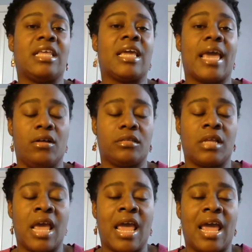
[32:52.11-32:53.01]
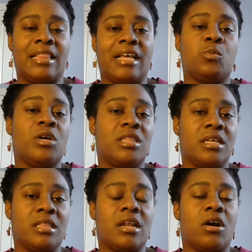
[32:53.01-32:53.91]
else. And that's one
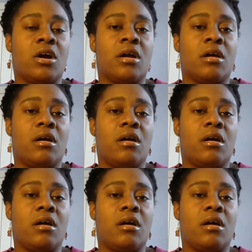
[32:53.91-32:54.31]
thing that our